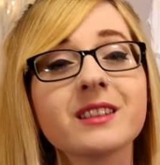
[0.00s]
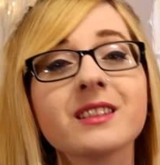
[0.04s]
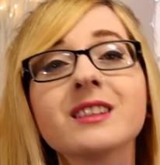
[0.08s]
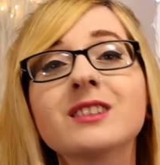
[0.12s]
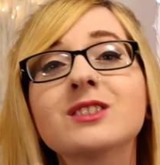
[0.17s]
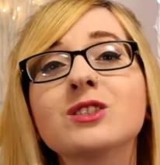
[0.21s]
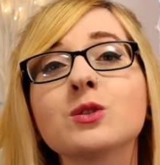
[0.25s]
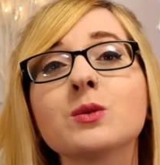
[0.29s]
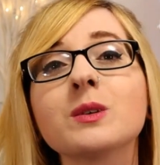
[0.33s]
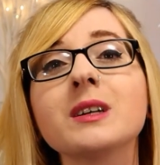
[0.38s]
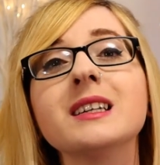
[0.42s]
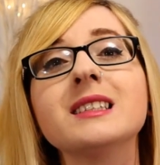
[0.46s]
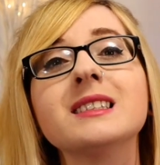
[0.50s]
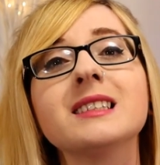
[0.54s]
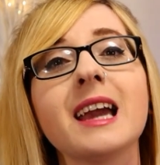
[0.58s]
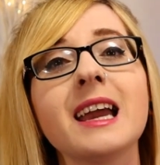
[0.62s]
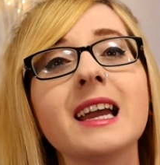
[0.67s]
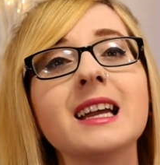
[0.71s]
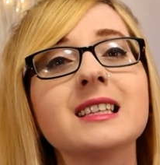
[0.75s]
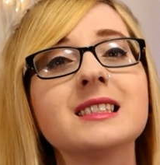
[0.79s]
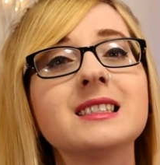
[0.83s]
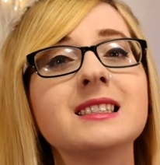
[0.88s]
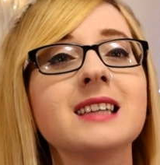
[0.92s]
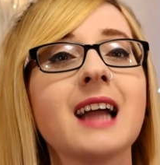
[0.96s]
The story
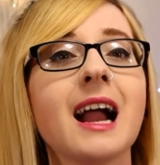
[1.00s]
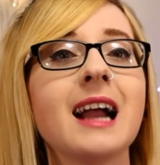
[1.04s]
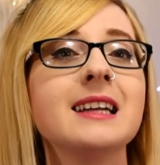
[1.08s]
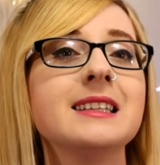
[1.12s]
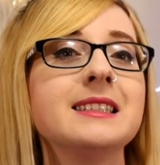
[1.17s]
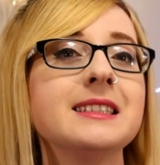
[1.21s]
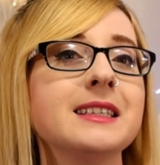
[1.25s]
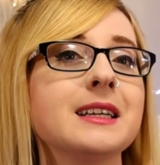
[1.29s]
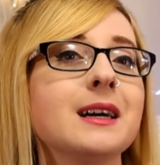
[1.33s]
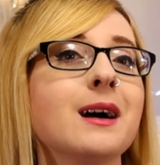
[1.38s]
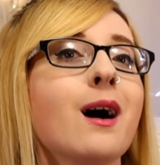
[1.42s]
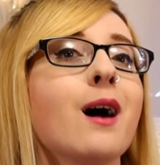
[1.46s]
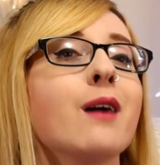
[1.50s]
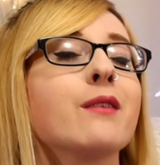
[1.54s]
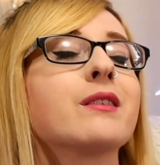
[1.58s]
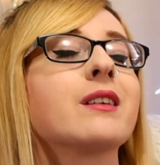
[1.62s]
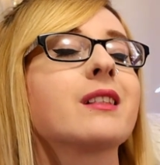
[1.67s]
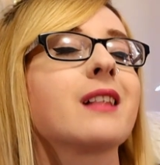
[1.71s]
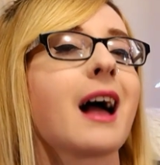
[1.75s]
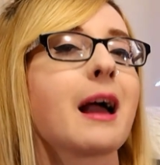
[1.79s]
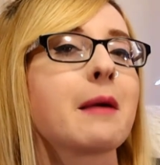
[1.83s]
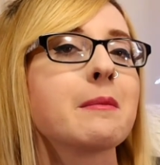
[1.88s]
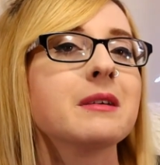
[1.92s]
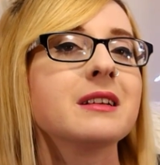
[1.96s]
takes the idea of
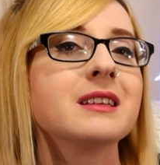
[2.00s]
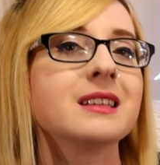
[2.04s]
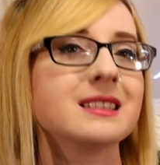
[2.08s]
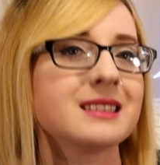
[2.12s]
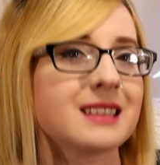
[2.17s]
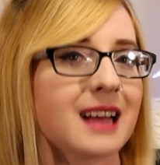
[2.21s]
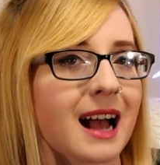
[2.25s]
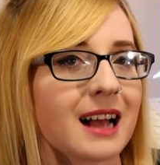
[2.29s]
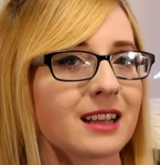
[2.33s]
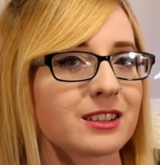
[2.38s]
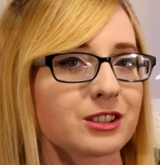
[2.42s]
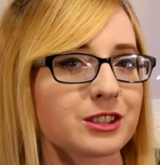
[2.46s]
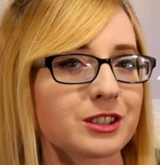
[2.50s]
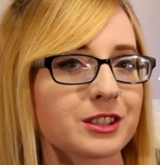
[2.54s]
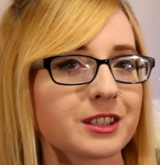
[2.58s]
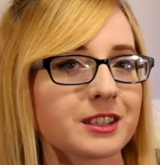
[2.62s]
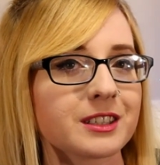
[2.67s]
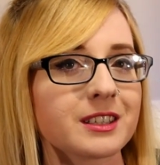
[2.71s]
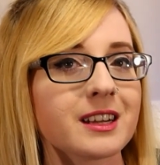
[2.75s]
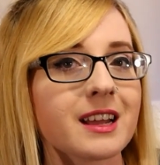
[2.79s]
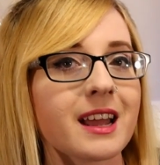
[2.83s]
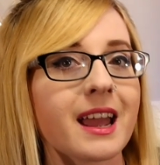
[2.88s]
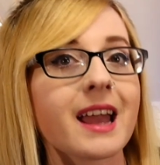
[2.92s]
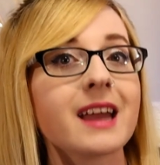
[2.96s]
climate
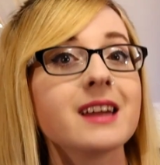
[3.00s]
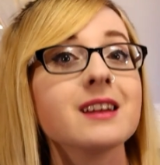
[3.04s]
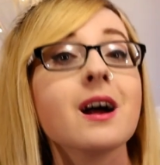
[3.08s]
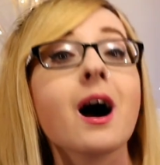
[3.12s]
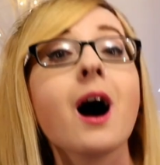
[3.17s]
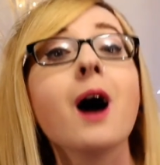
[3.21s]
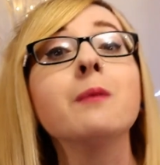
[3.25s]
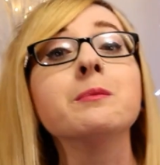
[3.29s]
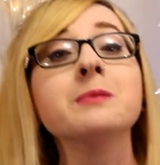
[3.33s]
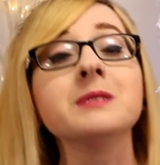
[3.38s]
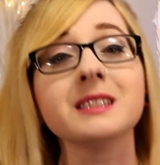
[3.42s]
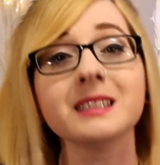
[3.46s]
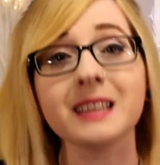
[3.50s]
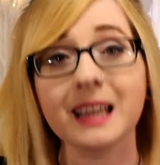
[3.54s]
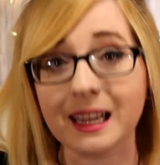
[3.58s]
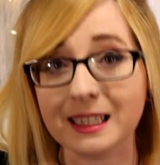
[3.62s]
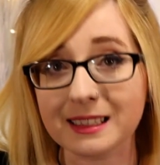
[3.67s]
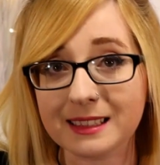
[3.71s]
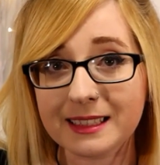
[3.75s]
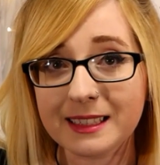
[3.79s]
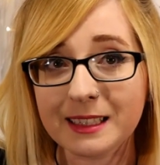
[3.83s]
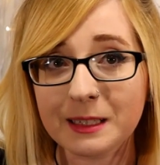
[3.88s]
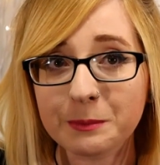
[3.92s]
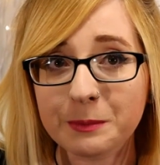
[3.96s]
disaster and ups the
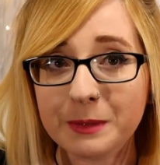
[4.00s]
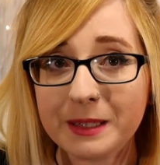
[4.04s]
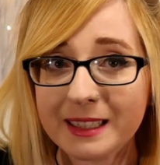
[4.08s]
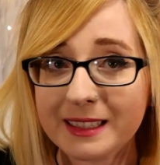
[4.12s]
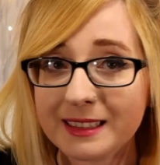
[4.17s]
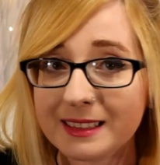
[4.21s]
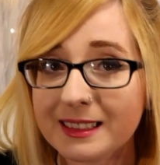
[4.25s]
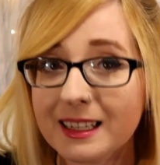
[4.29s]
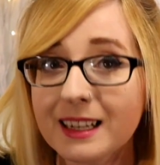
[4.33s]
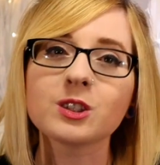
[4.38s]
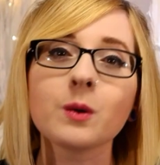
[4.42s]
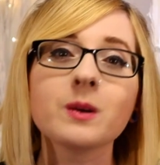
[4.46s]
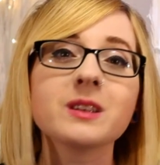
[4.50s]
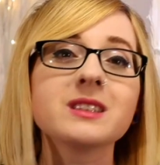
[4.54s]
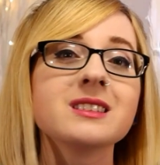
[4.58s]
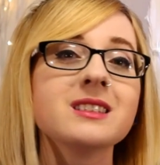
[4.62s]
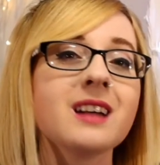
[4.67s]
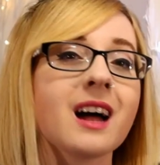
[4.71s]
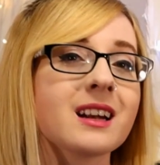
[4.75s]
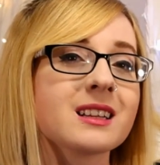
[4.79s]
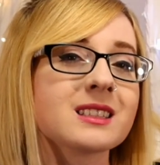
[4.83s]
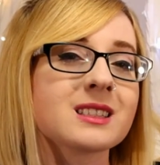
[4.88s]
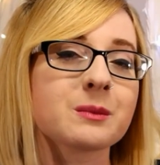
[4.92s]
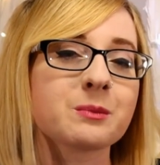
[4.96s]
ante a bit, so it's
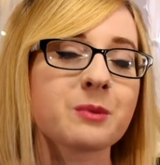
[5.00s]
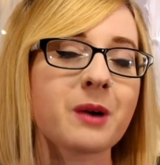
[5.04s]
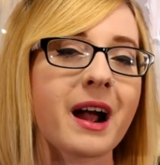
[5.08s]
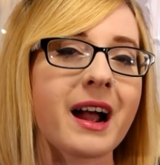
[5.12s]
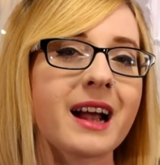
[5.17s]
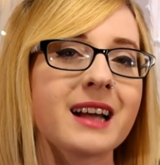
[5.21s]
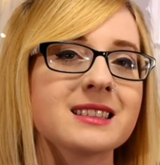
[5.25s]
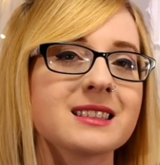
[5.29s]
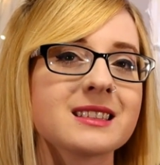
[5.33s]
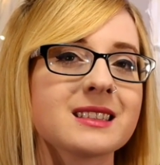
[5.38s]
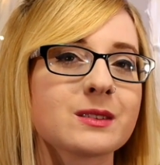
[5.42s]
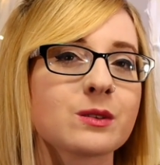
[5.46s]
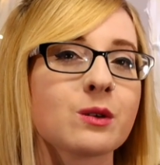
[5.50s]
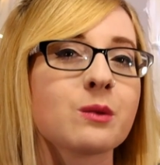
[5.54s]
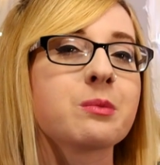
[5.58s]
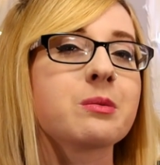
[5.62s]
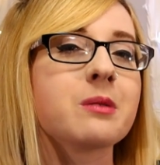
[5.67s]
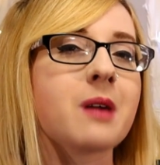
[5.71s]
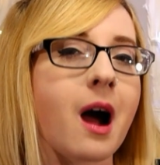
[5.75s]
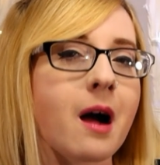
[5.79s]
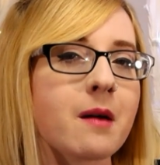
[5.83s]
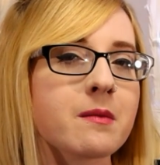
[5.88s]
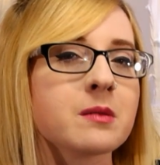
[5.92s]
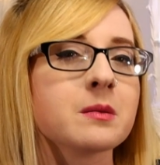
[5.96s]
not a surprise this will
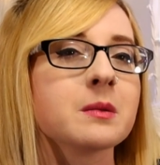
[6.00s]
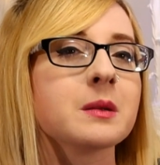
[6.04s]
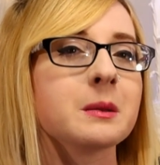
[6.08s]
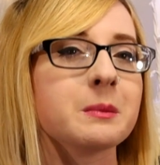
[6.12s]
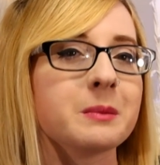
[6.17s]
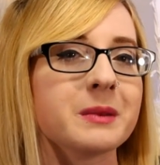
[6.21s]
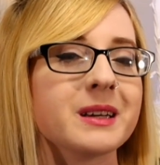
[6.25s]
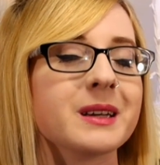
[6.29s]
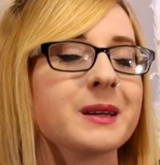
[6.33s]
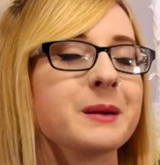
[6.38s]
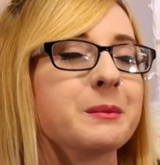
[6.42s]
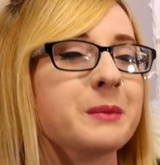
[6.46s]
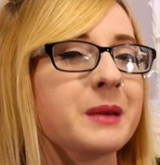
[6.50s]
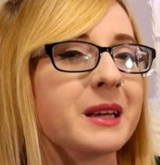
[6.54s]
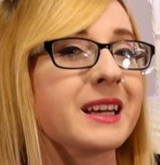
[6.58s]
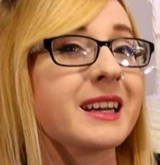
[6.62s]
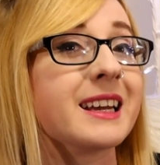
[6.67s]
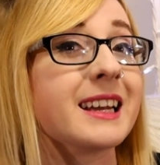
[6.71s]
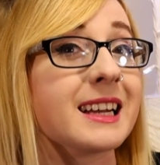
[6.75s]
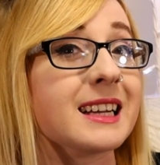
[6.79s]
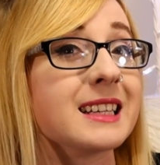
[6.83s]
probably be a big